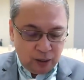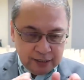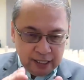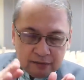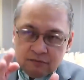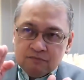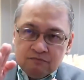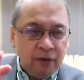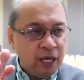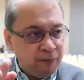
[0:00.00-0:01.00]
So I said,
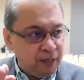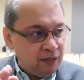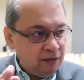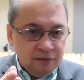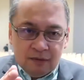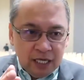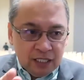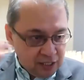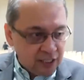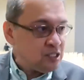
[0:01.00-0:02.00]
maybe
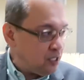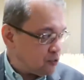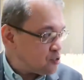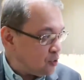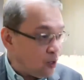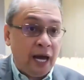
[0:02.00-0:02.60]
in six years,